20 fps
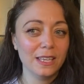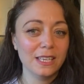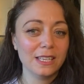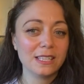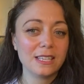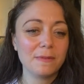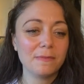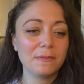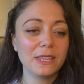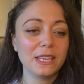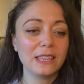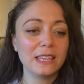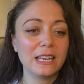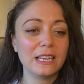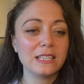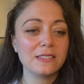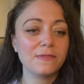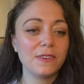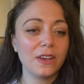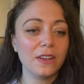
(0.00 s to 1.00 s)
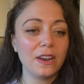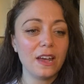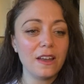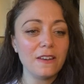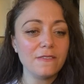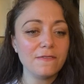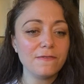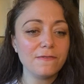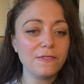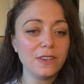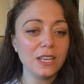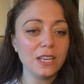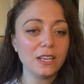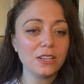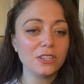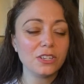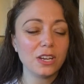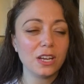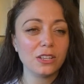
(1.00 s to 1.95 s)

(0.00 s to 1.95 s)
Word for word: something that has felt unfinished,